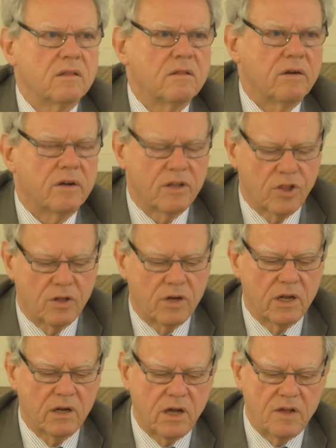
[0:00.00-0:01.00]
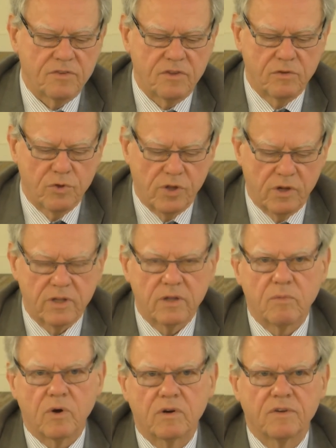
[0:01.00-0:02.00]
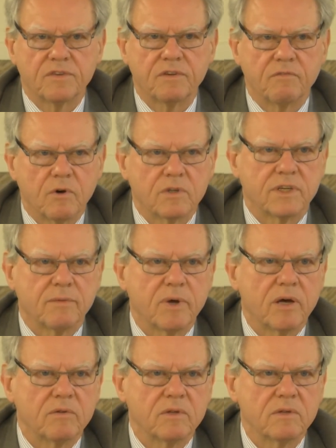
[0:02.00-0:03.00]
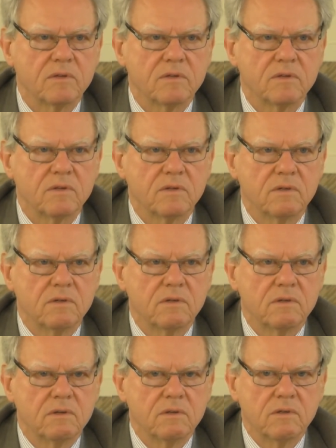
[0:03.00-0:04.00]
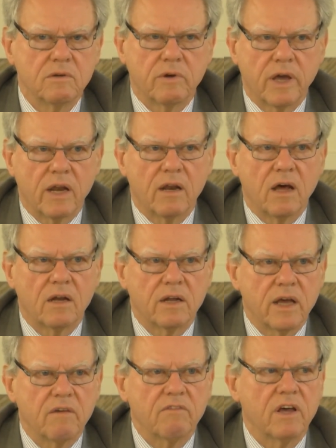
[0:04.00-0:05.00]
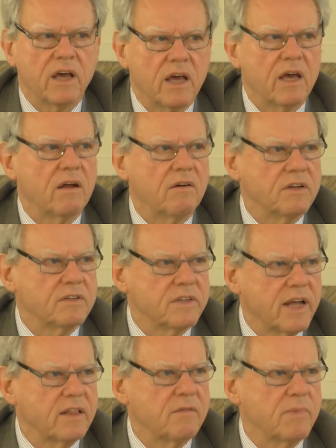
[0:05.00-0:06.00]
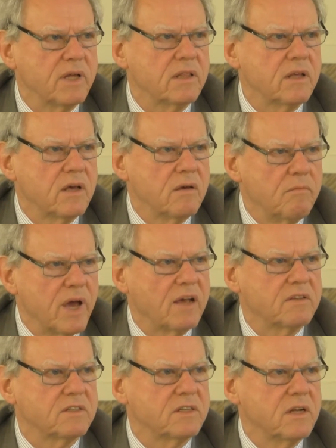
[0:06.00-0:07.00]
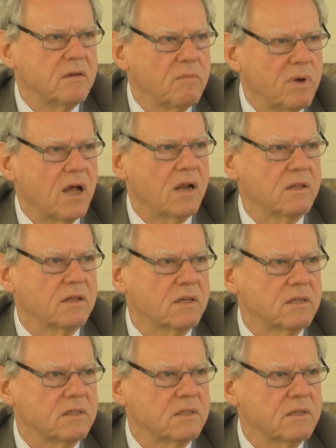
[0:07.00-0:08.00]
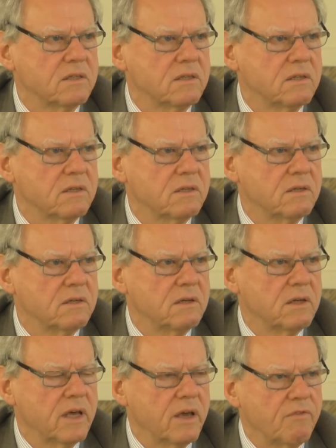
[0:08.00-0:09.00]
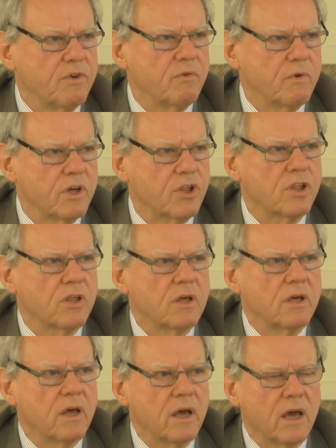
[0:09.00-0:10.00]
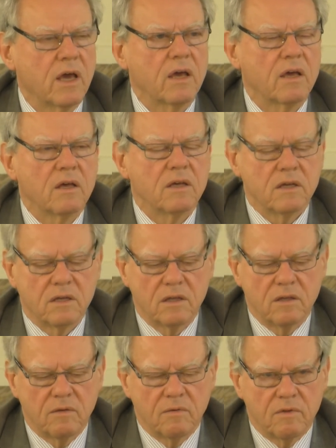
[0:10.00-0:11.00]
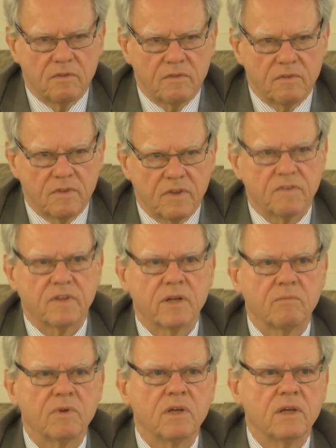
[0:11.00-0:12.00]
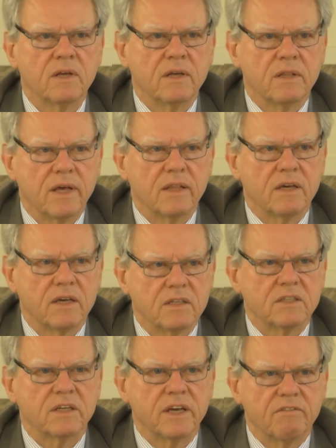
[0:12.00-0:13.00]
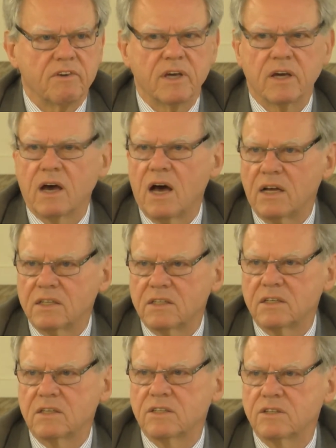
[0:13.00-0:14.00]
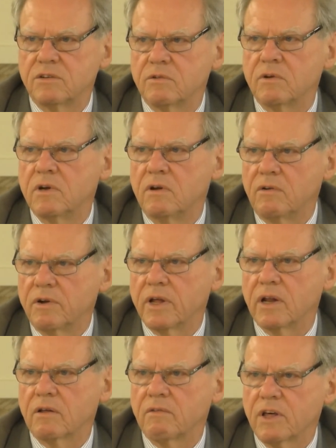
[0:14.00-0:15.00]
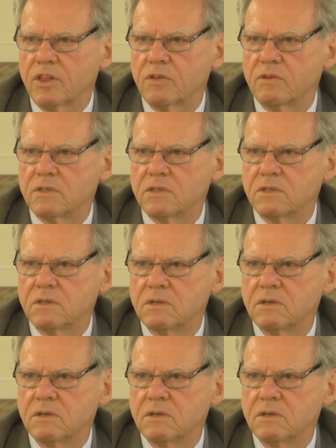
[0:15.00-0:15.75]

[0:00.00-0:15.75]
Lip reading: traditional constitutional democracy was about. You cannot have a resentment-based politics if you wish a system that is giving answers to real questions.